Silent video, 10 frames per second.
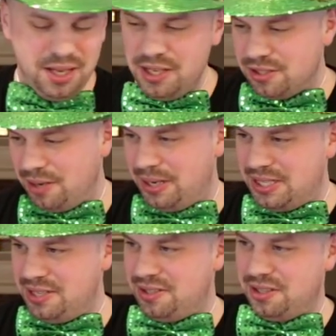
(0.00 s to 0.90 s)
So anyway, it
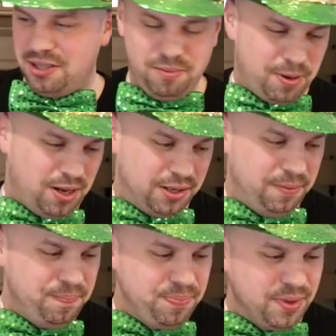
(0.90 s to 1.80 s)
tastes like the Napog,
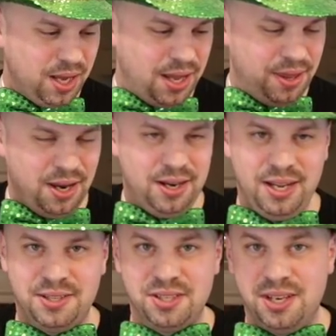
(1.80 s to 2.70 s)
and then
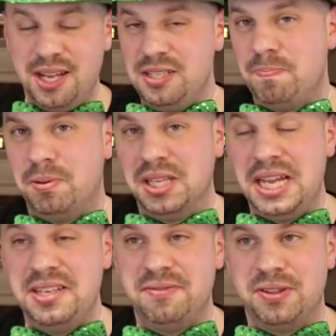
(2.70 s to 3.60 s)
it's a nice
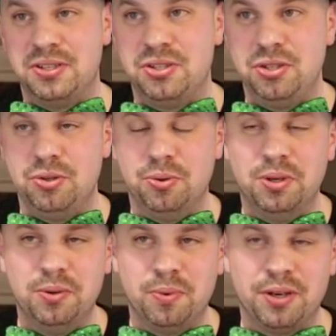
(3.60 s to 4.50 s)
blend of the
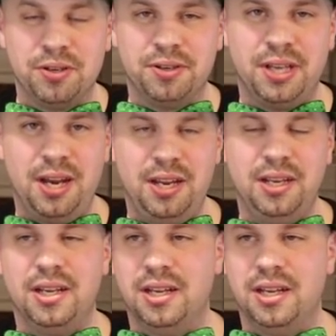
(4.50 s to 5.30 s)
two where you're getting...